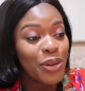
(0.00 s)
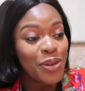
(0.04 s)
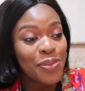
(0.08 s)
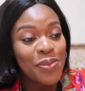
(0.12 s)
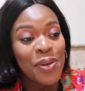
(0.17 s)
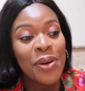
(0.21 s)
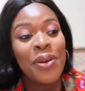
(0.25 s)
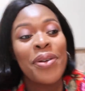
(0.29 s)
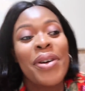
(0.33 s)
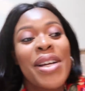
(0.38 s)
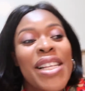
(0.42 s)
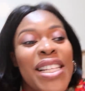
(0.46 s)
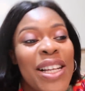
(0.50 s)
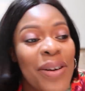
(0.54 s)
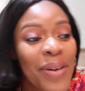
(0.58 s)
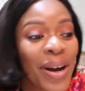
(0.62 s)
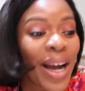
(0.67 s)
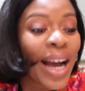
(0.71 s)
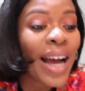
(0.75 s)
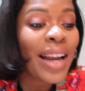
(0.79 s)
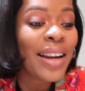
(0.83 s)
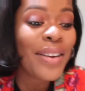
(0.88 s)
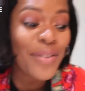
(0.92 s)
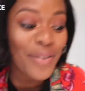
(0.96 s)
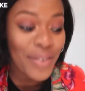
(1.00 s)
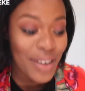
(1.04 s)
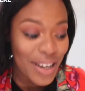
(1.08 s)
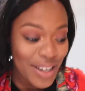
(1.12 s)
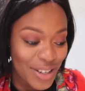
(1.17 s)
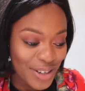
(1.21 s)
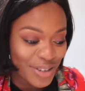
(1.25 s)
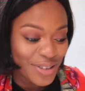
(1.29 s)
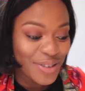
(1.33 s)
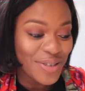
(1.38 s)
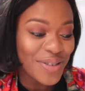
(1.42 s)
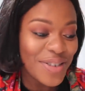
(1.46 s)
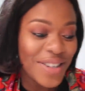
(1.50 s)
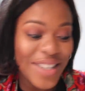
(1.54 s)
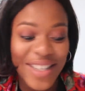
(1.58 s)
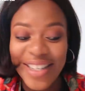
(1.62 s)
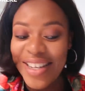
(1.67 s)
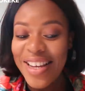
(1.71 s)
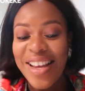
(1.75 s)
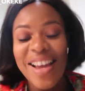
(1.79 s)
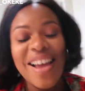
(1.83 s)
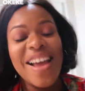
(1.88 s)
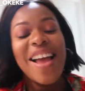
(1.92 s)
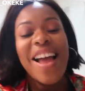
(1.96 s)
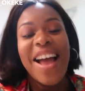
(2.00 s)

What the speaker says: Tomorrow is our anniversary.